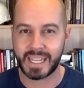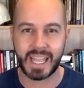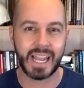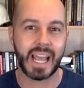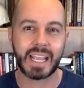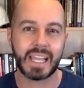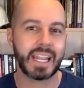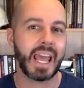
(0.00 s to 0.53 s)
Can
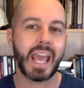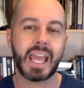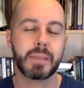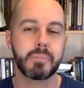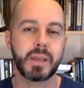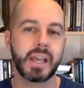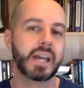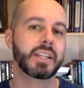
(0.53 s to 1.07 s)
I get an
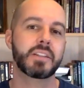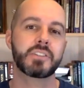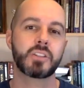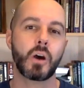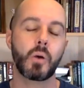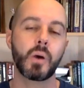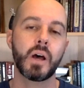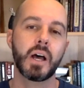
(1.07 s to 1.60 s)
amen? And
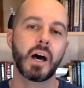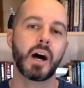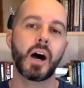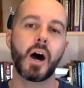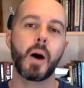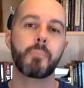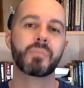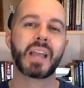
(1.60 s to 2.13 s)
so
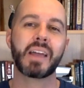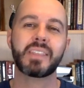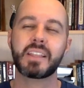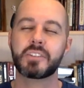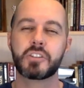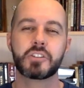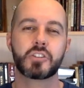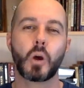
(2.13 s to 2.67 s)
I think
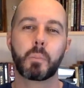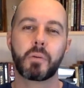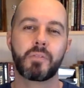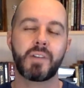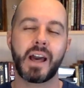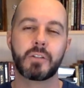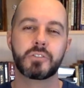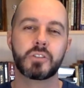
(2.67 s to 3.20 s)
this is so
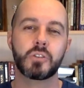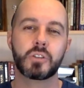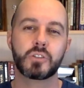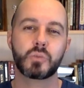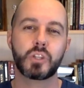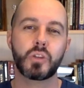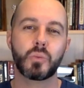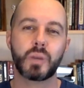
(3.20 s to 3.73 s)
profound too,
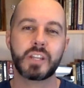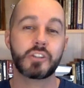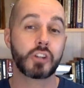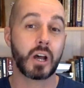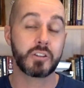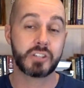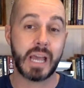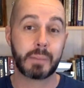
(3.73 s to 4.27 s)
because when you read
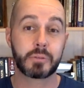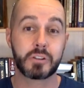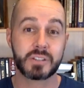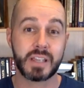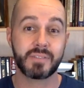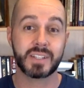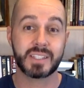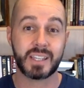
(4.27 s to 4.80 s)
John chapter
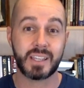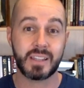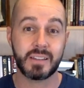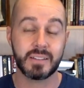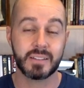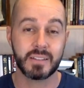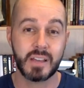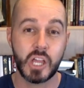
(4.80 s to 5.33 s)
17,